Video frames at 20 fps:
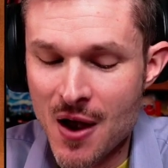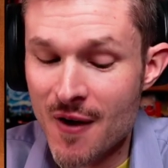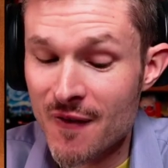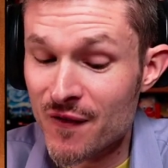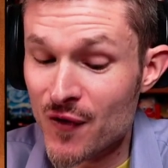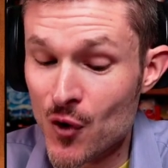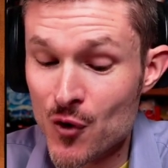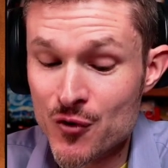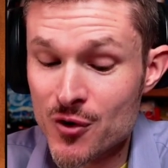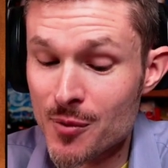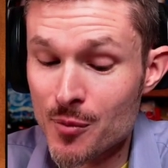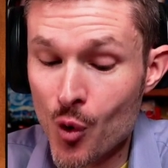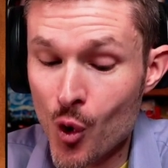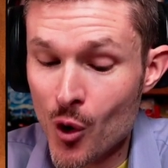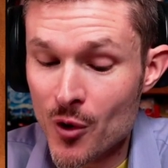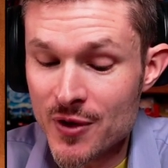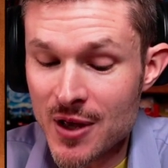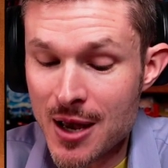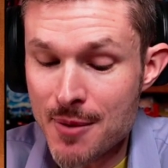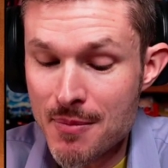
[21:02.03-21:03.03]
Furthermore,
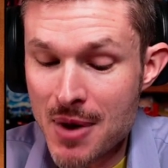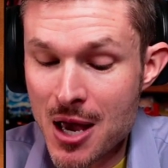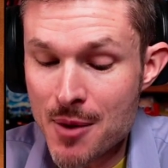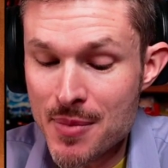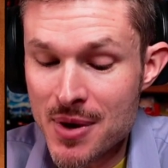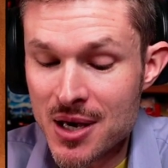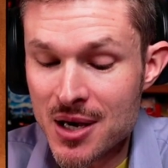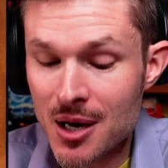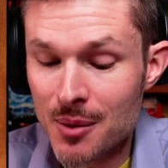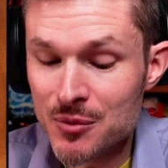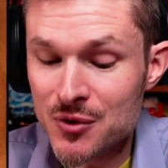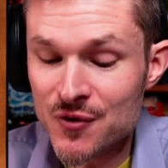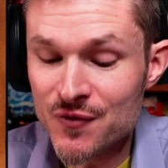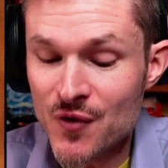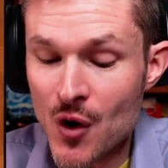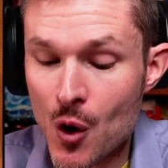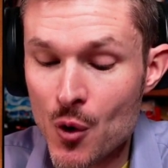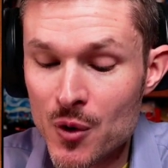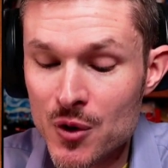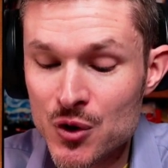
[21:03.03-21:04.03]
they may become
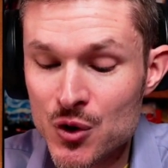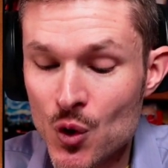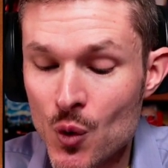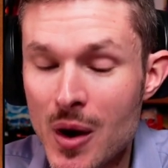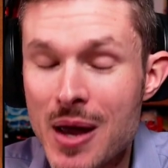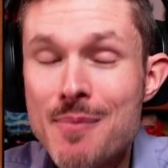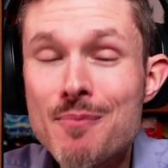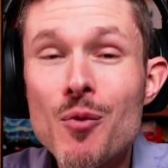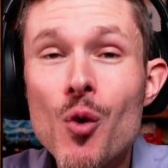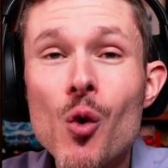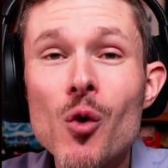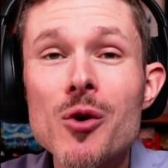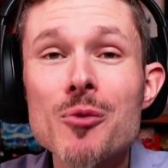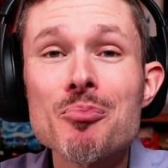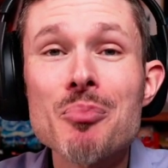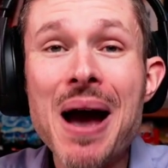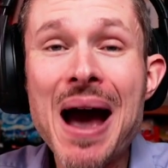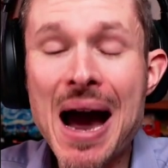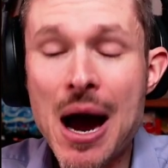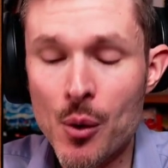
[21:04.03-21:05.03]
devoted to a more
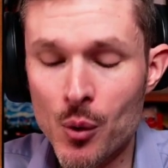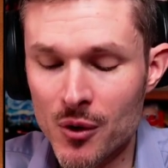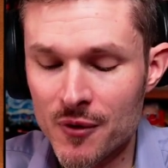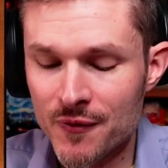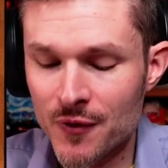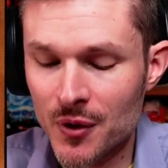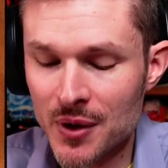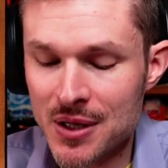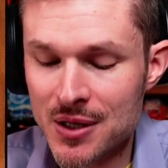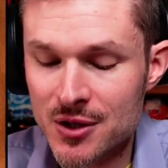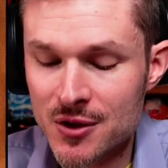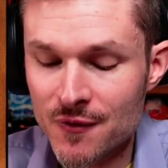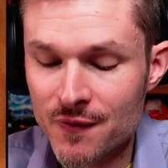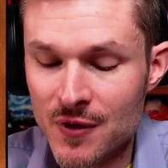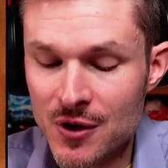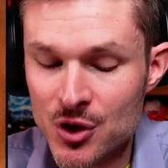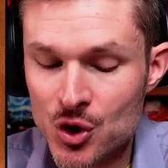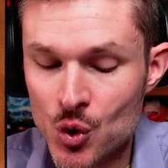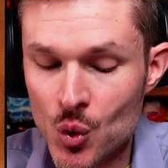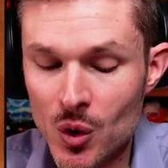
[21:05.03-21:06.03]
powerful
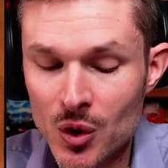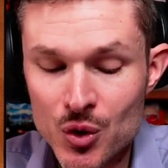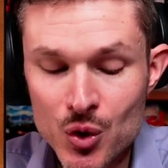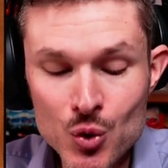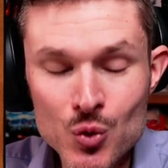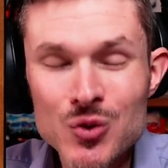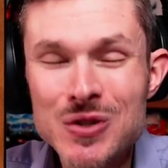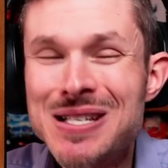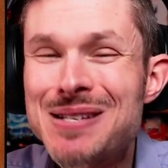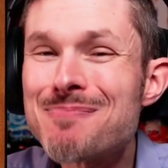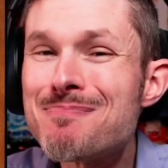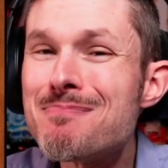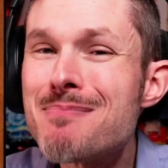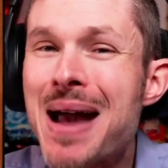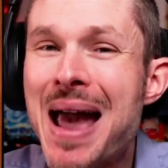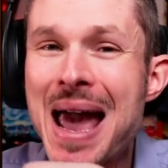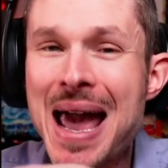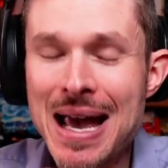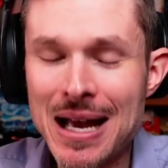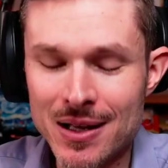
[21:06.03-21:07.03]
individual who
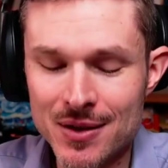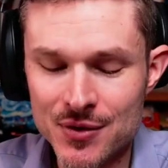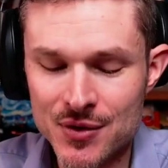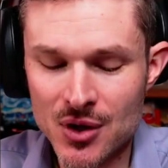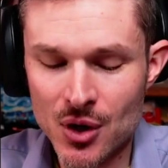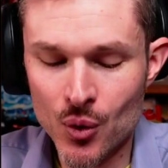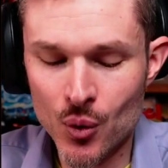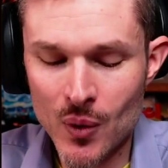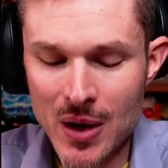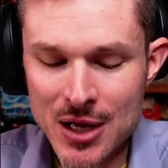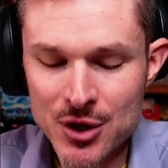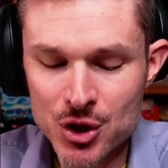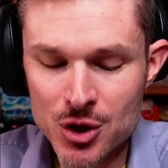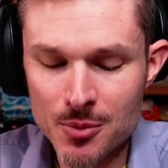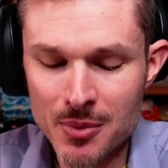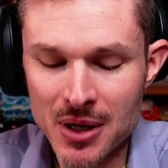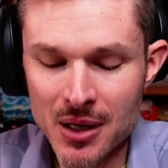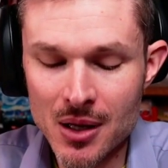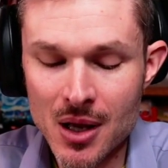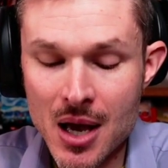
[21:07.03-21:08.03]
demands a
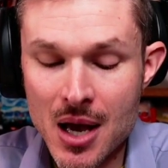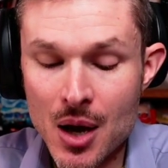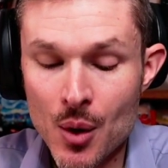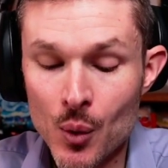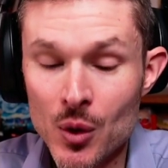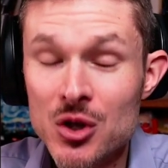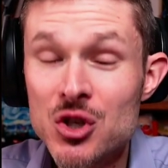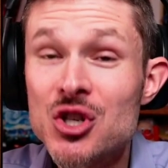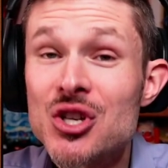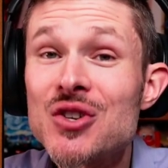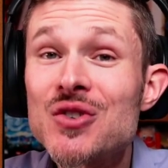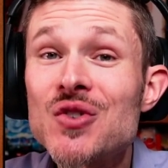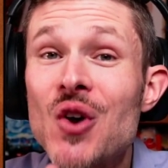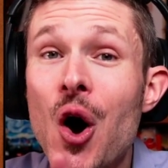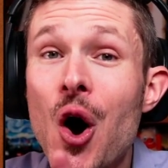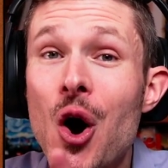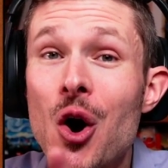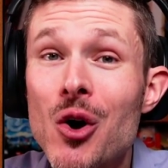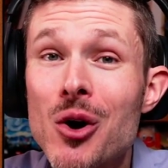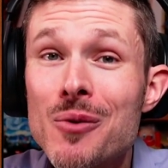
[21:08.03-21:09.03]
regimen which is
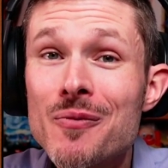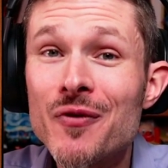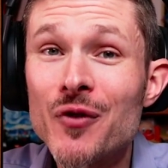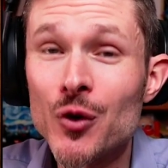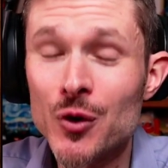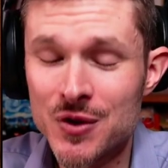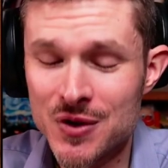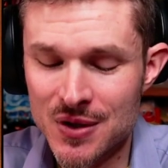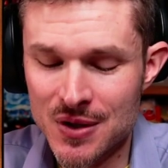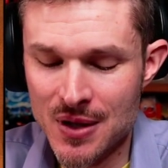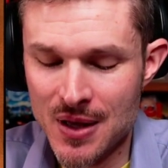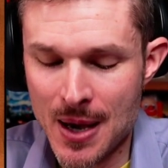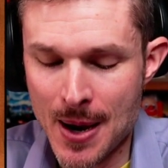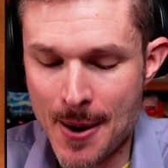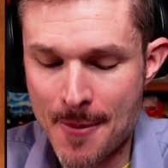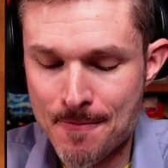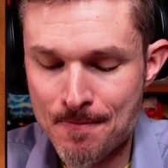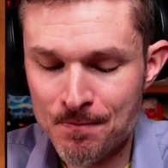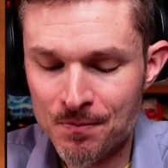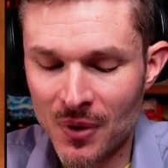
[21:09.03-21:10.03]
harmful to them.
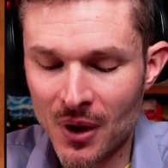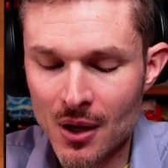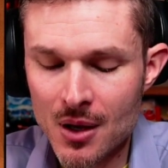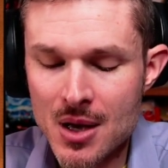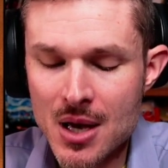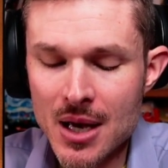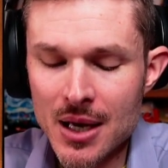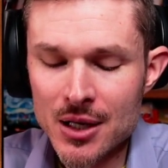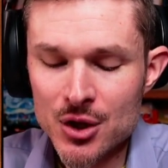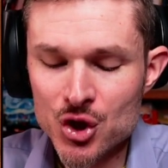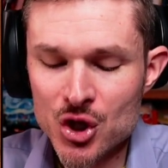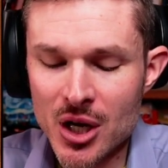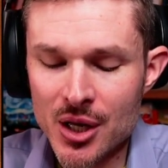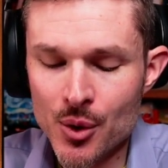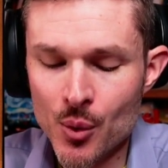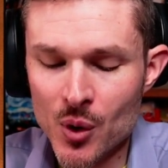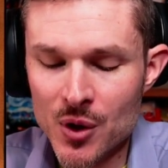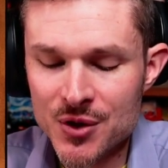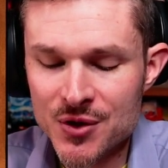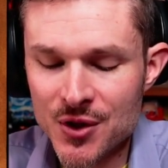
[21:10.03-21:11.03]
And
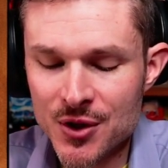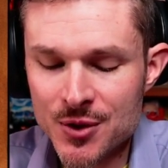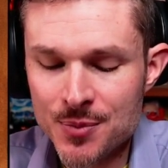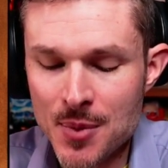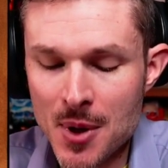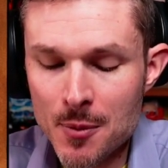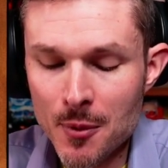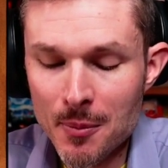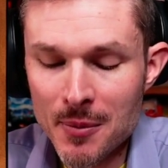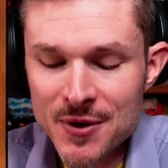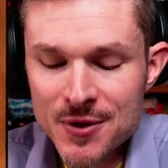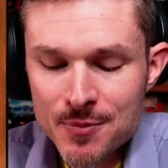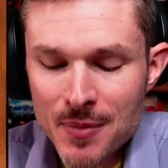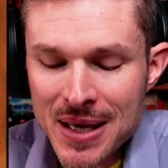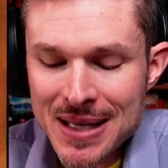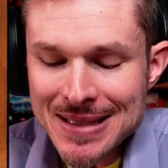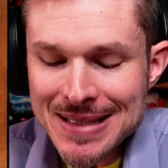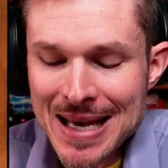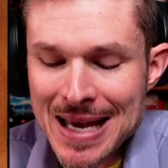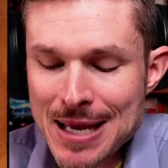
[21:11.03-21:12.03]
January 6th, people must
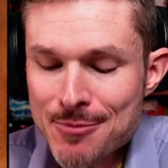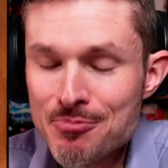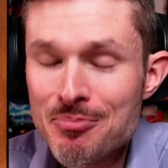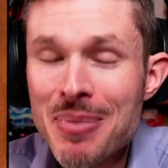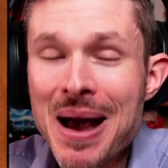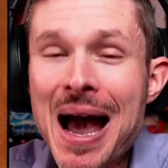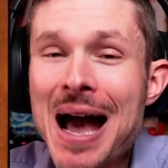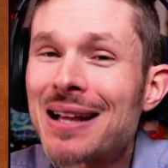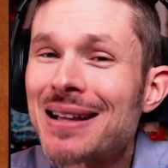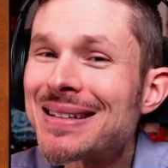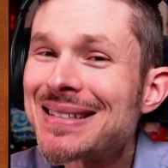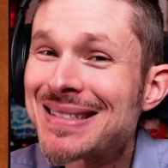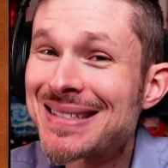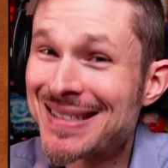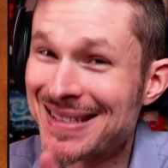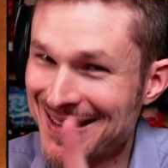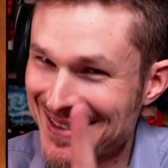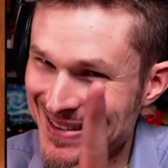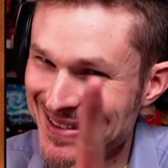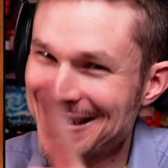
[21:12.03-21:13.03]
maintain
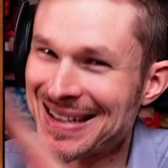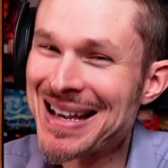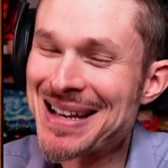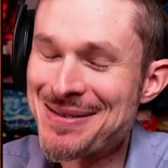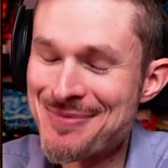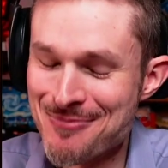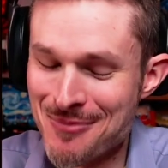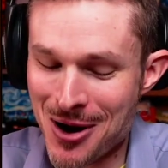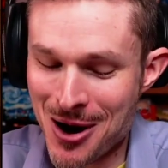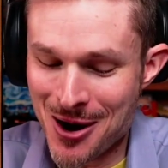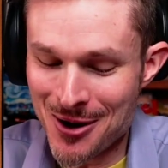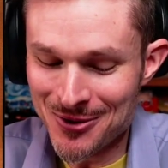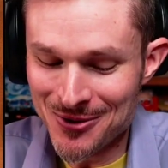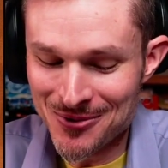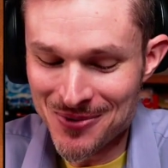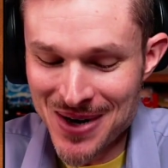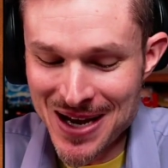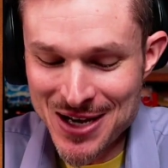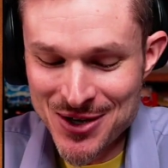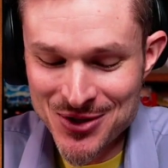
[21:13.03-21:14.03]
balance and
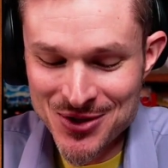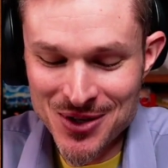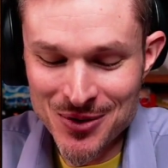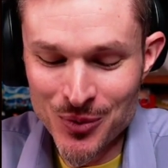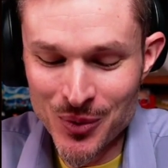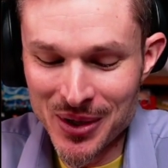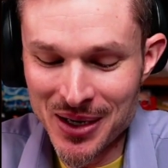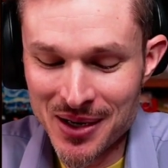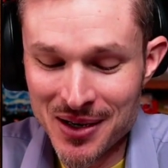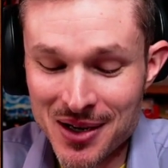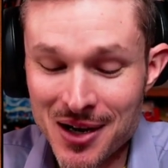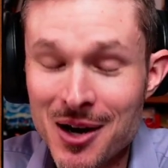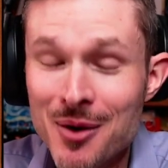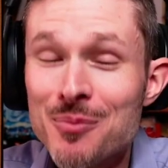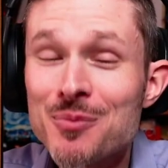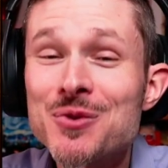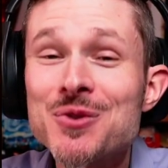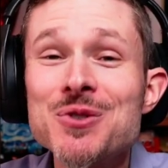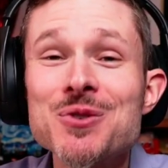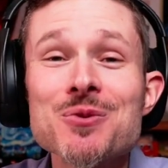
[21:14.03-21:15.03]
moderation when it
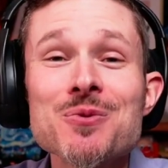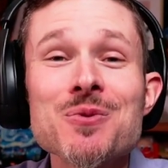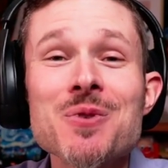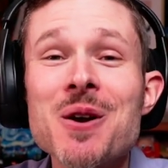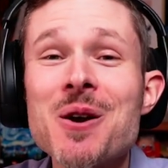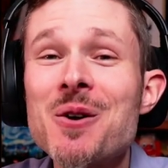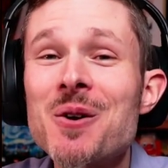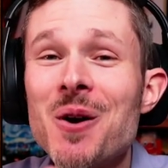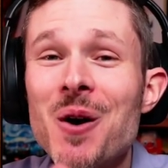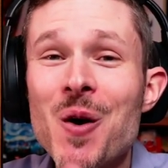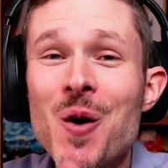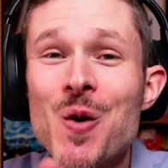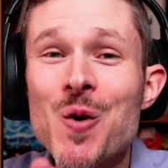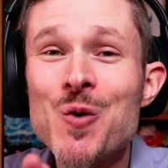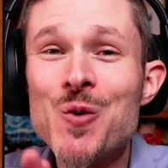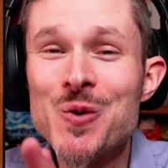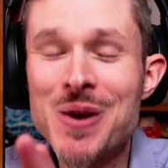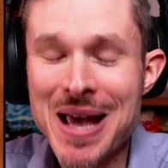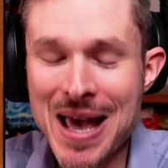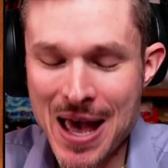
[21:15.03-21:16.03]
comes to their
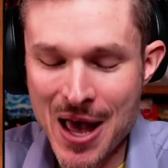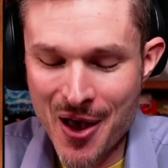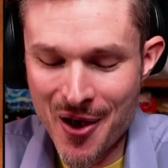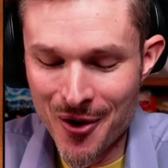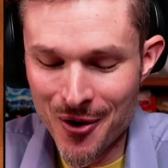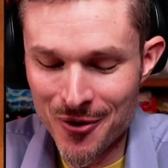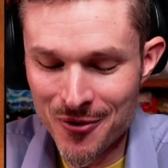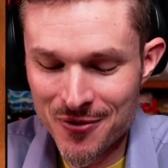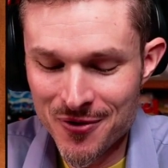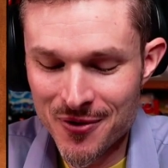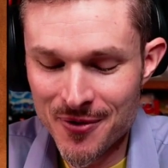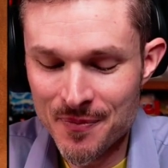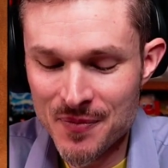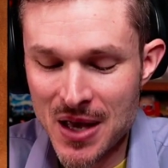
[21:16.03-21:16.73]
own health.